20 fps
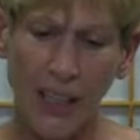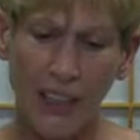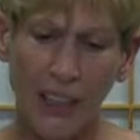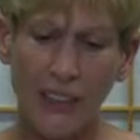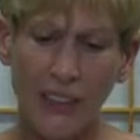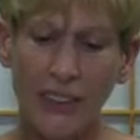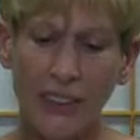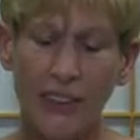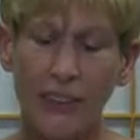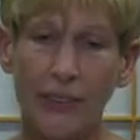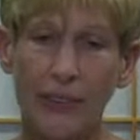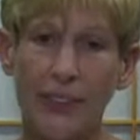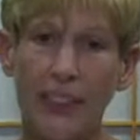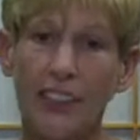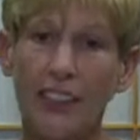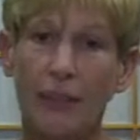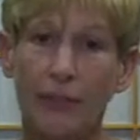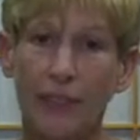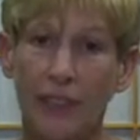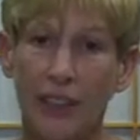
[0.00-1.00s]
So doing
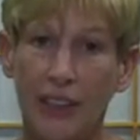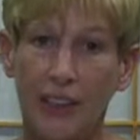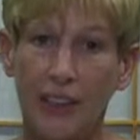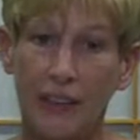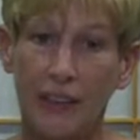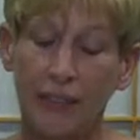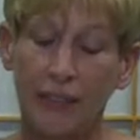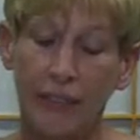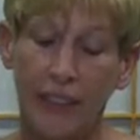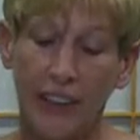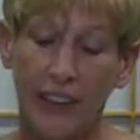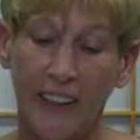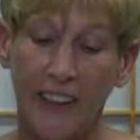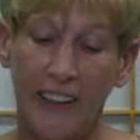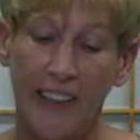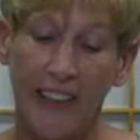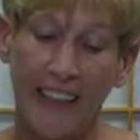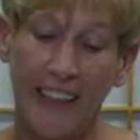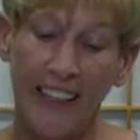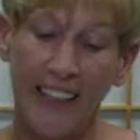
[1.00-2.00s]
something different
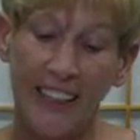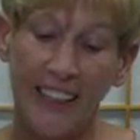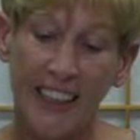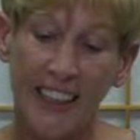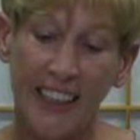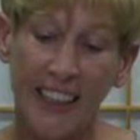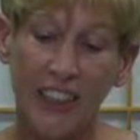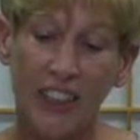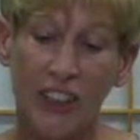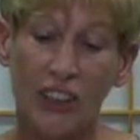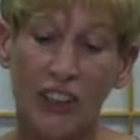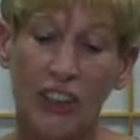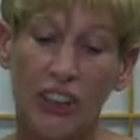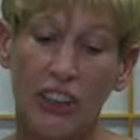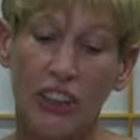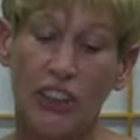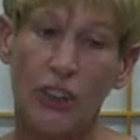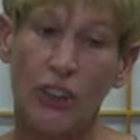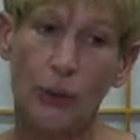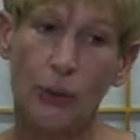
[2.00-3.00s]
intentionally
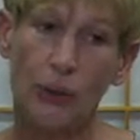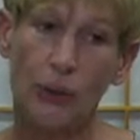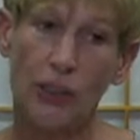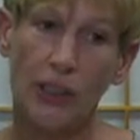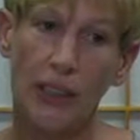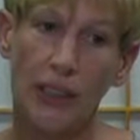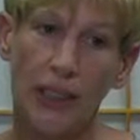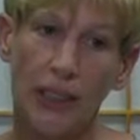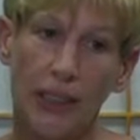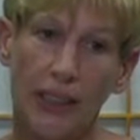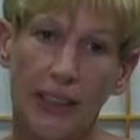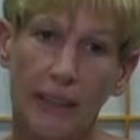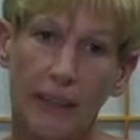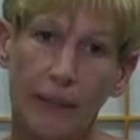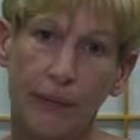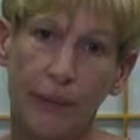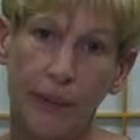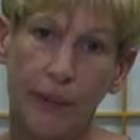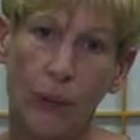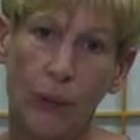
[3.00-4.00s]
choosing a
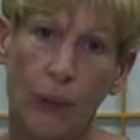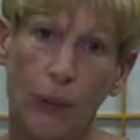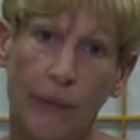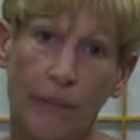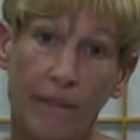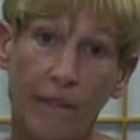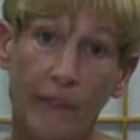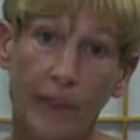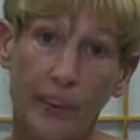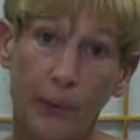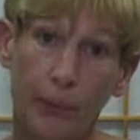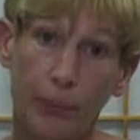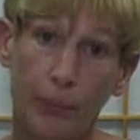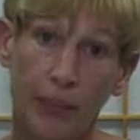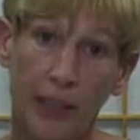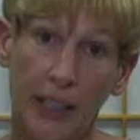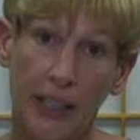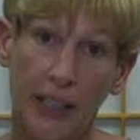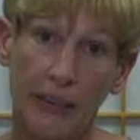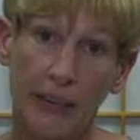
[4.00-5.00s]
different or a fresh
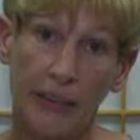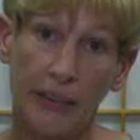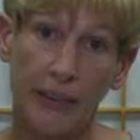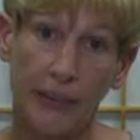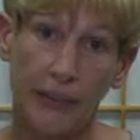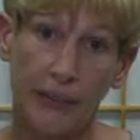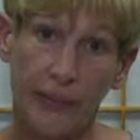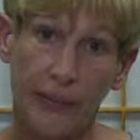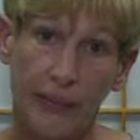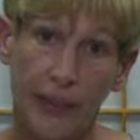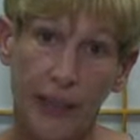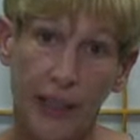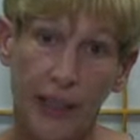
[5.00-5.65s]
behavior